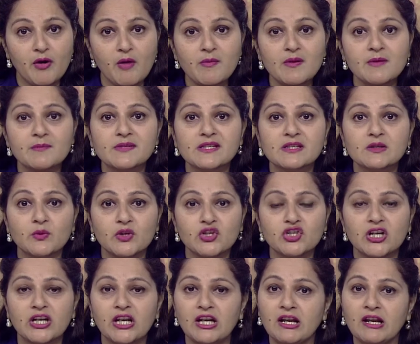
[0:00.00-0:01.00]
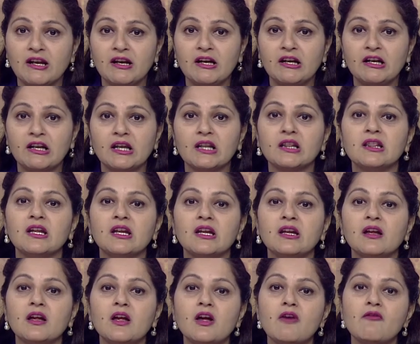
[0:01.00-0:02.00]
problems which are inherent in
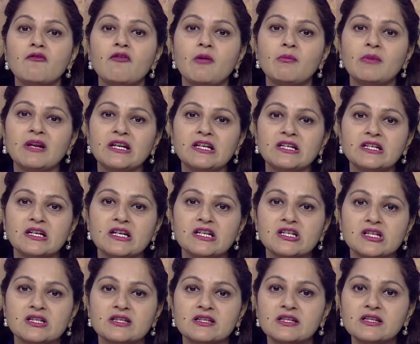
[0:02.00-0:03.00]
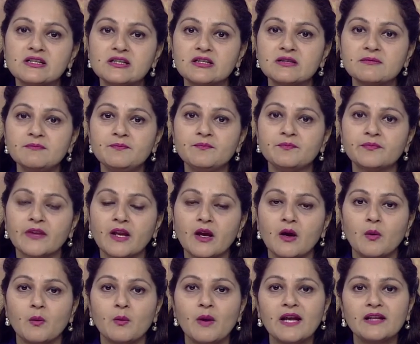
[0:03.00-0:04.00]
the formal litigation system
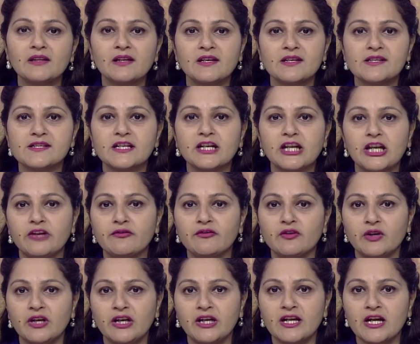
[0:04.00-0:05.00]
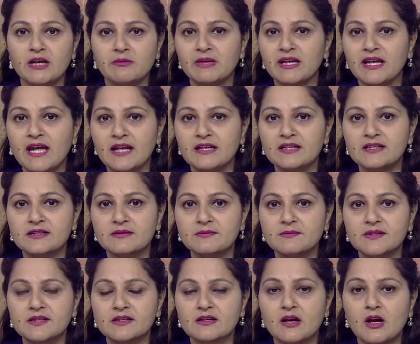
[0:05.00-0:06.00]
why there is a need for ADR
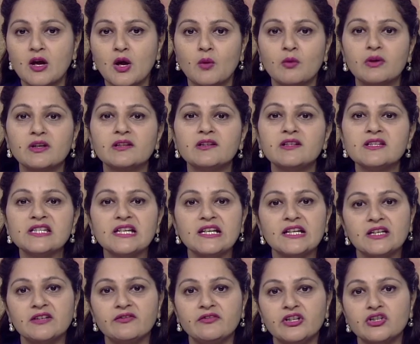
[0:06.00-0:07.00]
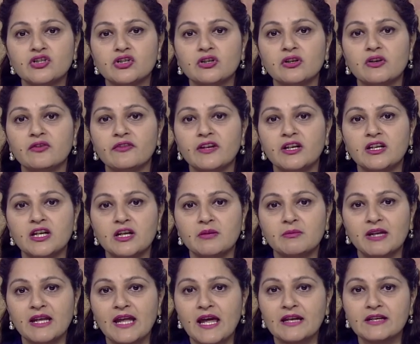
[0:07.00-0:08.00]
mechanisms, what are the salient feature of ADR
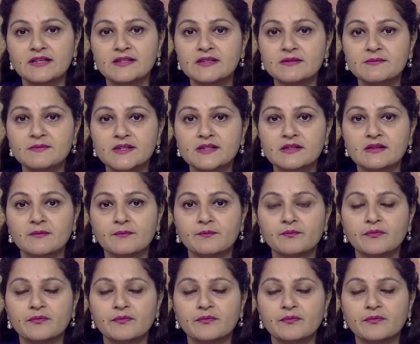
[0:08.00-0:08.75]
mechanisms,